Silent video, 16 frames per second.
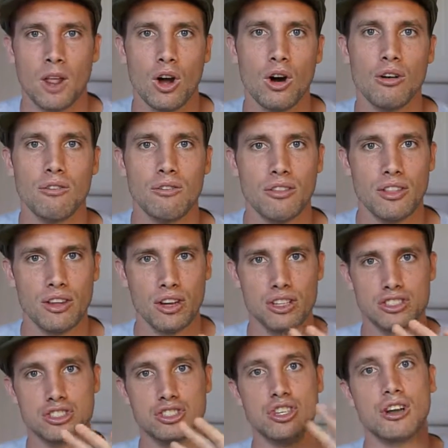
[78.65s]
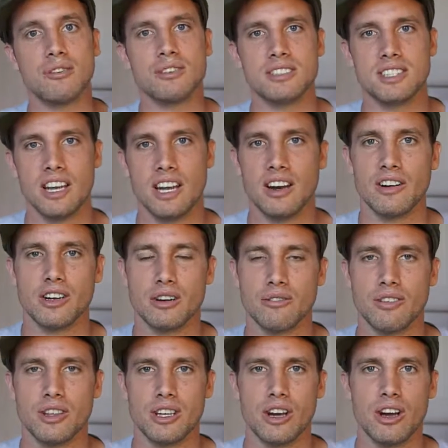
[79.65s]
of the surface area of
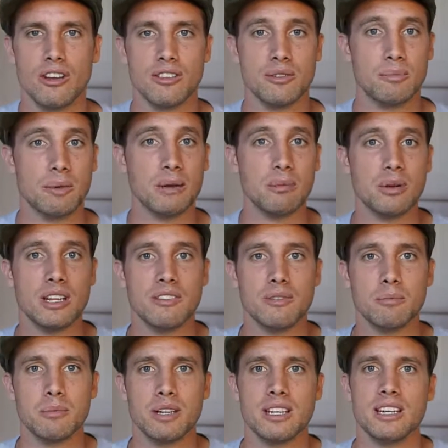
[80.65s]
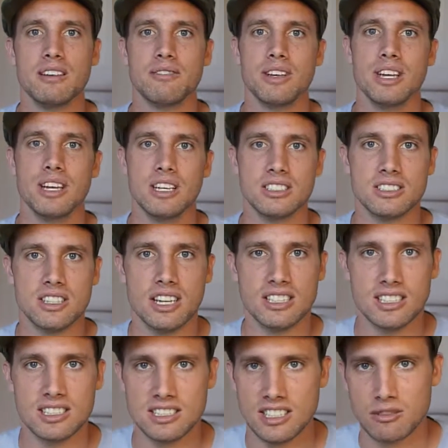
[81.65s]
the Earth. People even believe,
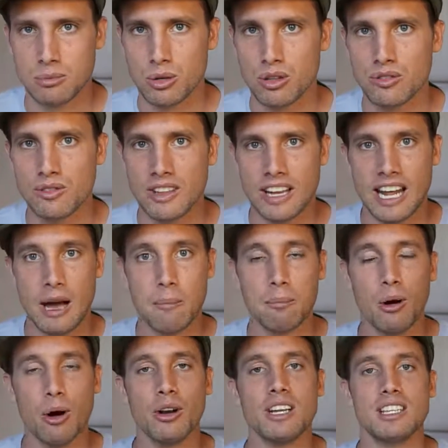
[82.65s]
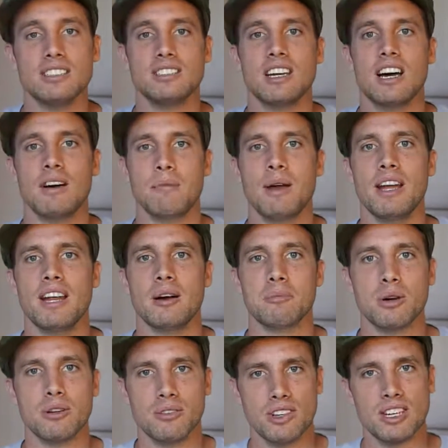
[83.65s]
scientists have proven, that our bodies are made up
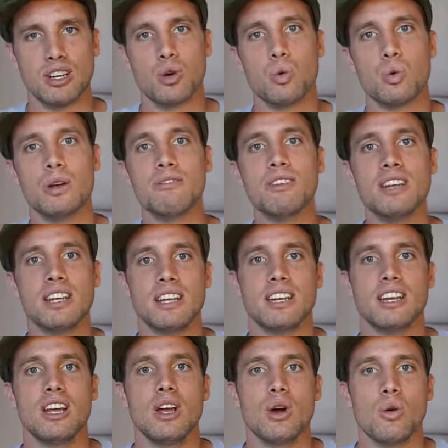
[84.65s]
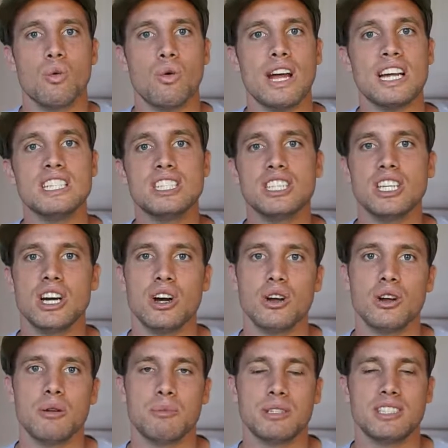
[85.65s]
of an equivalent
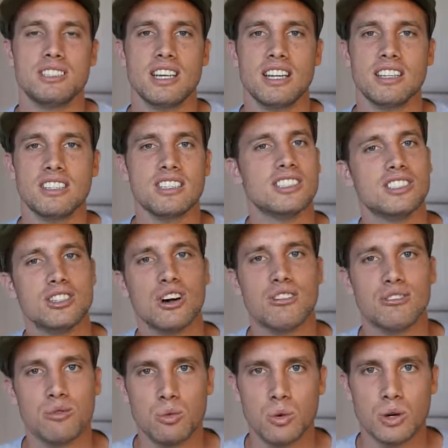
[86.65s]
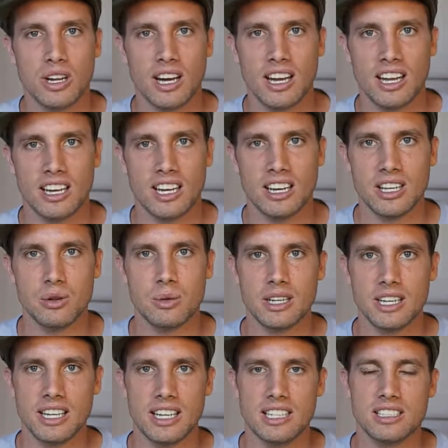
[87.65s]
percentage of water and
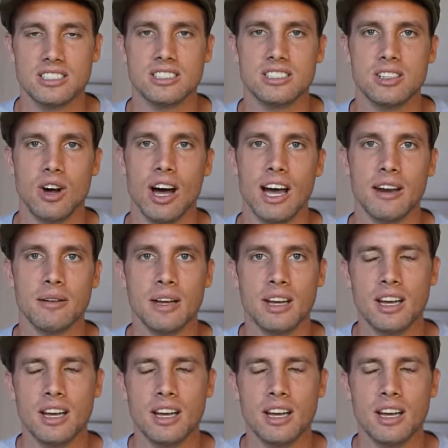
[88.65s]
liquid inside.